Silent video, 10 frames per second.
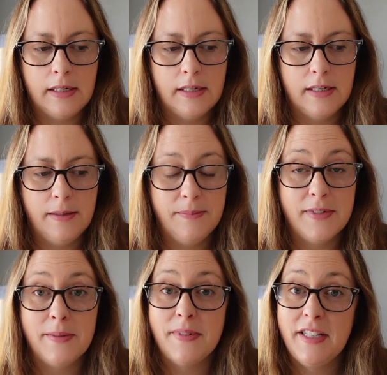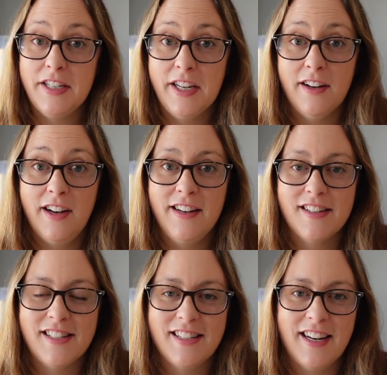some stitchy
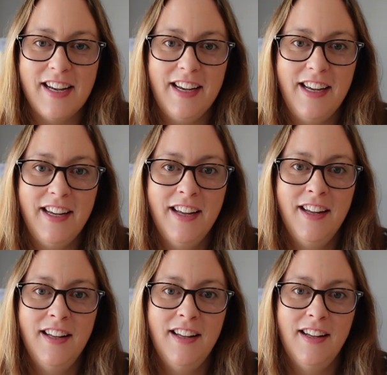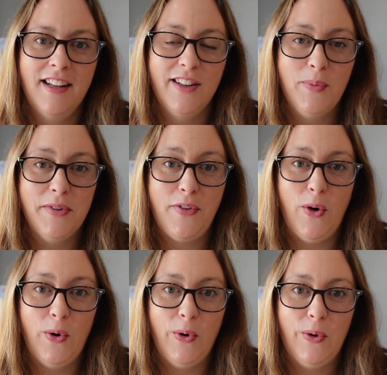kindness today, a little bit of
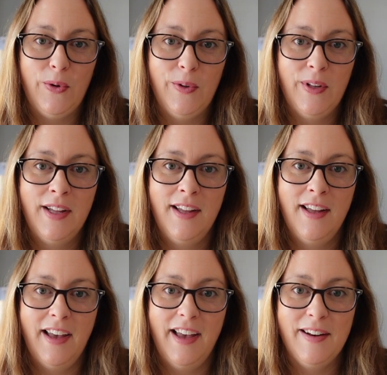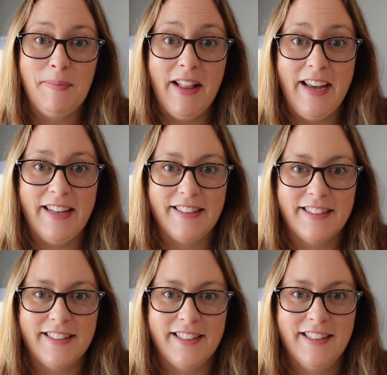haul and
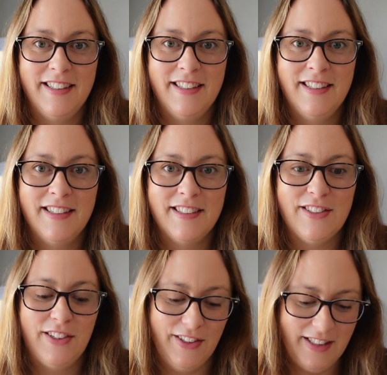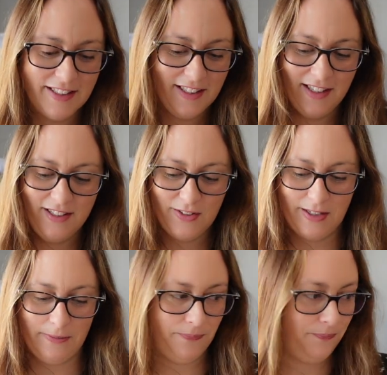plans. So let's get into it.